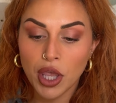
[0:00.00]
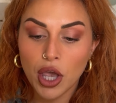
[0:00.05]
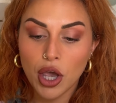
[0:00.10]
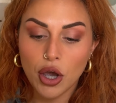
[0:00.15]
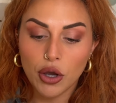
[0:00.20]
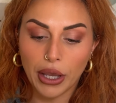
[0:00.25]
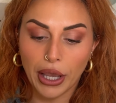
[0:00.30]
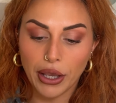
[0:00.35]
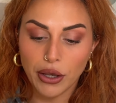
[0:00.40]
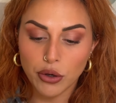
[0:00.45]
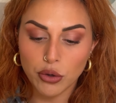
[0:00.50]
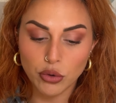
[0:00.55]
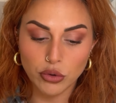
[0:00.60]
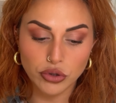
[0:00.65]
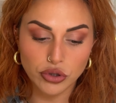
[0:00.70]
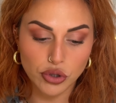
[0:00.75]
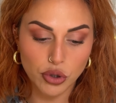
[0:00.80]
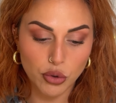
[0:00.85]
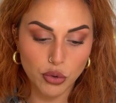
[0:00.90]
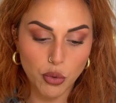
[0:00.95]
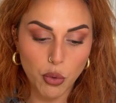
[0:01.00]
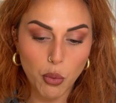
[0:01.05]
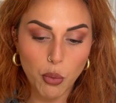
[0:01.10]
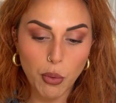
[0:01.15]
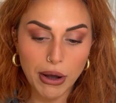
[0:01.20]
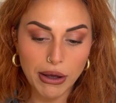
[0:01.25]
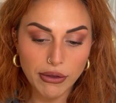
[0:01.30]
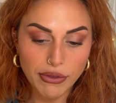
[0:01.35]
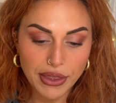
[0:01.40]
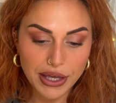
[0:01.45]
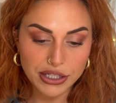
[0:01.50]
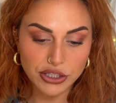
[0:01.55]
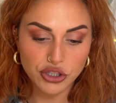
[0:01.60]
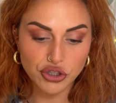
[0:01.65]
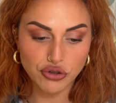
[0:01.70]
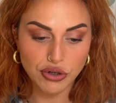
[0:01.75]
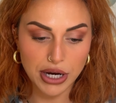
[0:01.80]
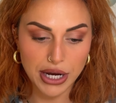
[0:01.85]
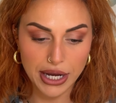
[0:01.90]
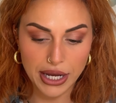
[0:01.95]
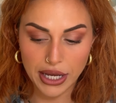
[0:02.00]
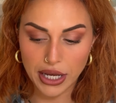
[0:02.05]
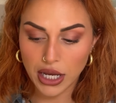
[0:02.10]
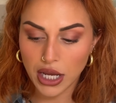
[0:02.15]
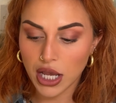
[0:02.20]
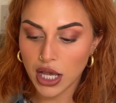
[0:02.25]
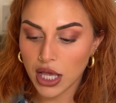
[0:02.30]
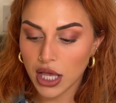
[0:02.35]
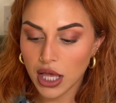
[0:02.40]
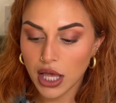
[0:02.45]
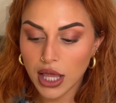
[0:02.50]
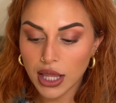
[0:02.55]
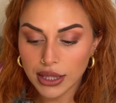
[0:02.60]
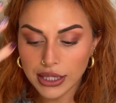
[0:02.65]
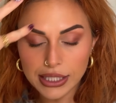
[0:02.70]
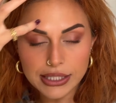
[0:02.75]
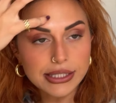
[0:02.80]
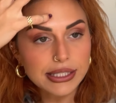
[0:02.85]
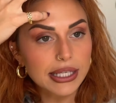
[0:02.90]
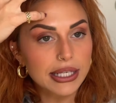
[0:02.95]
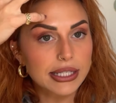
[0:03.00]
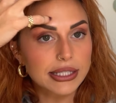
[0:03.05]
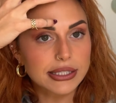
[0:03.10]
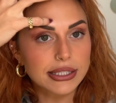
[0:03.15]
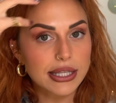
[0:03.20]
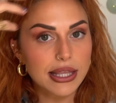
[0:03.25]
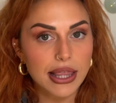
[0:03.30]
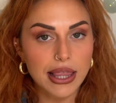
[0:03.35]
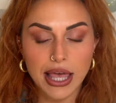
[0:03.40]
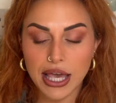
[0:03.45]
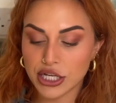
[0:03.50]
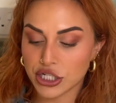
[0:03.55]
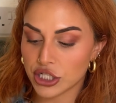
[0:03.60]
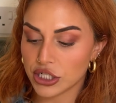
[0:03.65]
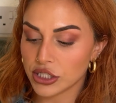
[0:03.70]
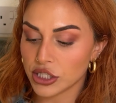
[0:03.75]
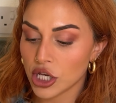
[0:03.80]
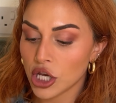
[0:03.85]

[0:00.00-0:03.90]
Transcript: Okay, cool. So while that's drying, let's get into the lashes.